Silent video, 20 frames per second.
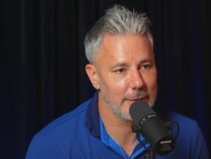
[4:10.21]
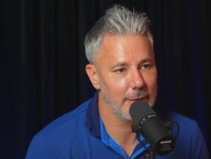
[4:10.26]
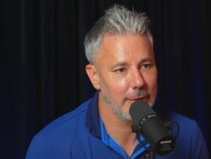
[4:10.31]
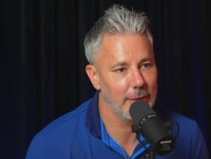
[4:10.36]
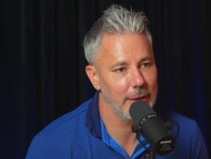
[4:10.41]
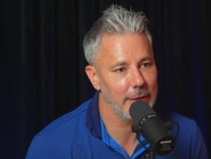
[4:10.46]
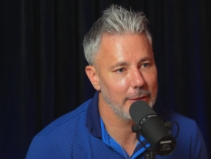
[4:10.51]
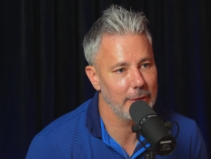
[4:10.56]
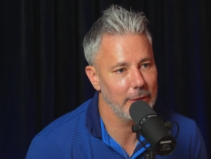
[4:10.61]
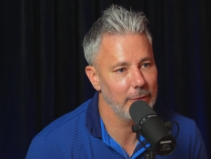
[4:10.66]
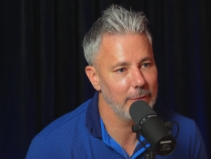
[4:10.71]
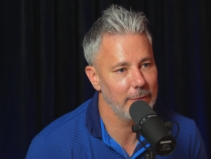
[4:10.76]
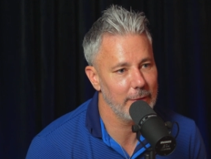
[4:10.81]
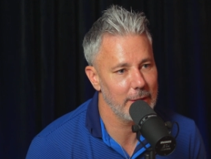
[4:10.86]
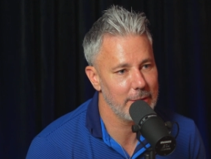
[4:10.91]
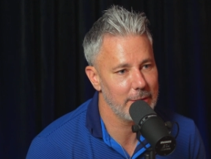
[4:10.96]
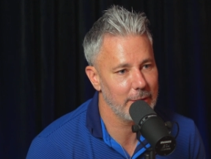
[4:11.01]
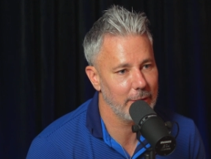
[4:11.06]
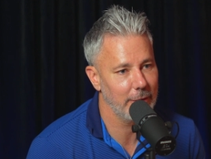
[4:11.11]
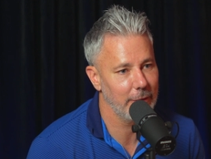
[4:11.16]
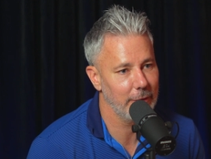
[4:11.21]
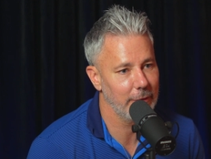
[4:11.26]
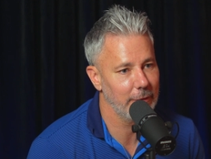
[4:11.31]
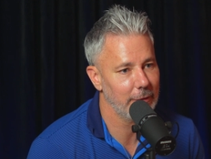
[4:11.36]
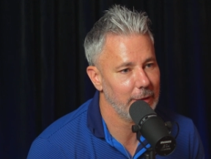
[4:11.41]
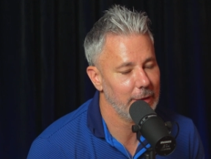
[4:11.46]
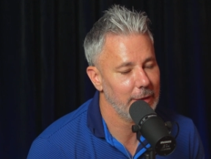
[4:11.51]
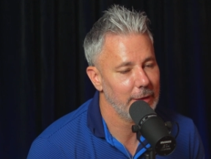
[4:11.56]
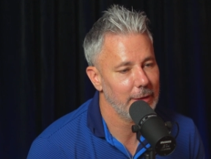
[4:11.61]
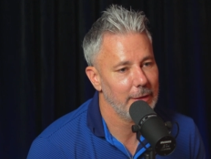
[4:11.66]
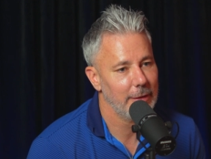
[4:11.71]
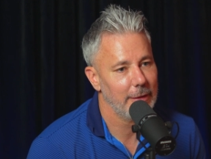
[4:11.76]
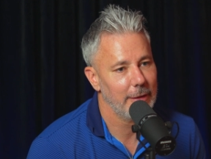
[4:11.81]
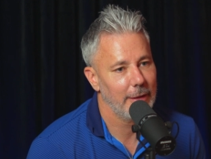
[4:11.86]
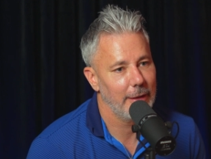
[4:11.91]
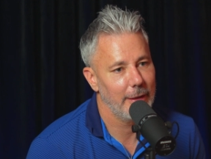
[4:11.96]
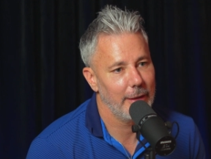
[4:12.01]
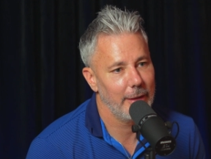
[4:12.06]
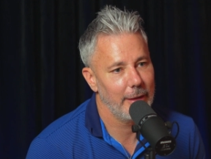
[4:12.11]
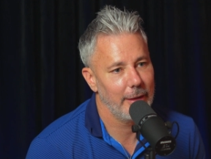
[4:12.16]
So like Neuvigil,
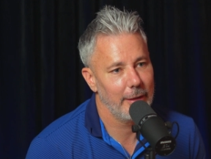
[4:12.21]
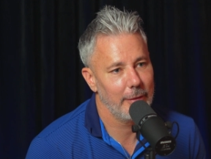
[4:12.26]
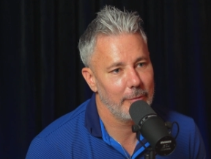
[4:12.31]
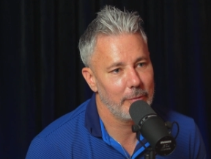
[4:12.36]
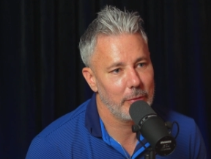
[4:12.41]
uh,